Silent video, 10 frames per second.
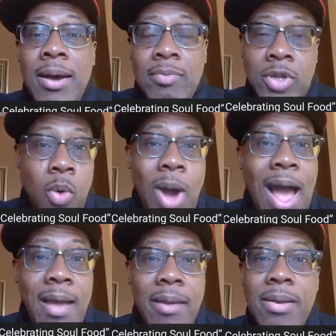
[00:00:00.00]
You know
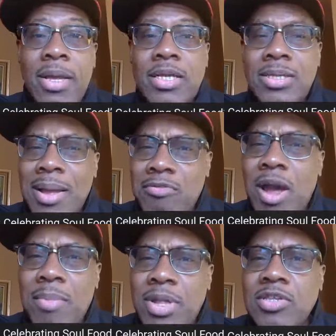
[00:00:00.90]
why? Because my
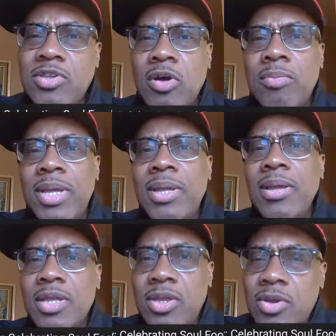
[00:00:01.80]
grandmother told me,
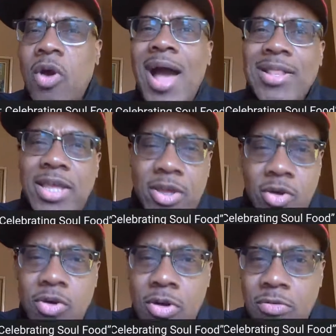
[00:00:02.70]
you go out there and
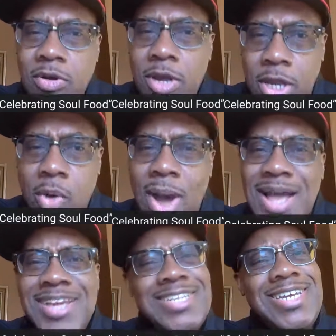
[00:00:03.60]
cook on the grill. You know why?
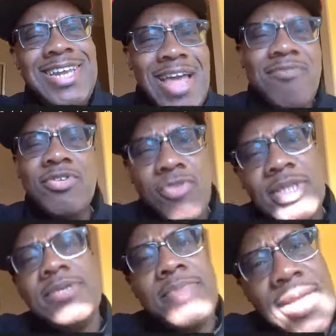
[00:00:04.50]
Because she never
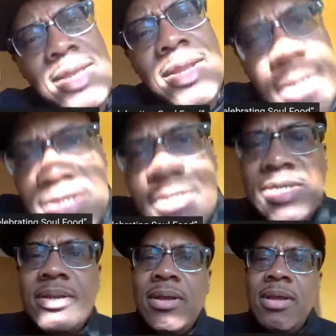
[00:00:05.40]
trusted me in the kitchen.
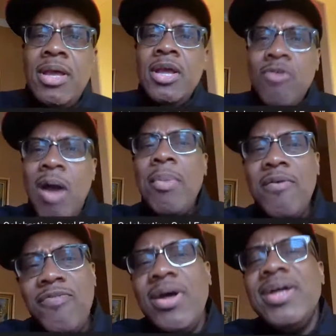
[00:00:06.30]

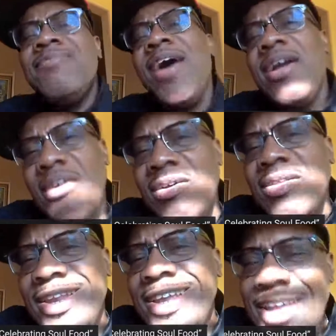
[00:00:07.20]
Grandma felt if I cooked
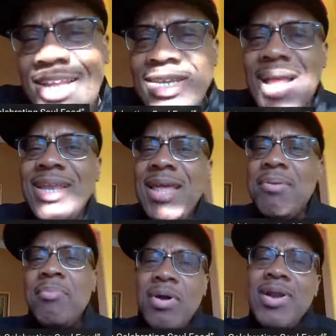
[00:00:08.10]
in the kitchen, I damn
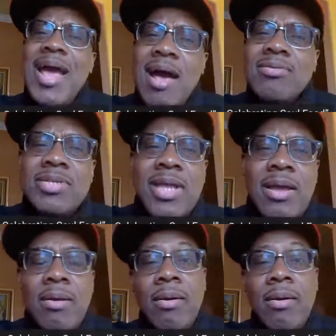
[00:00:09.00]
near burned the house down.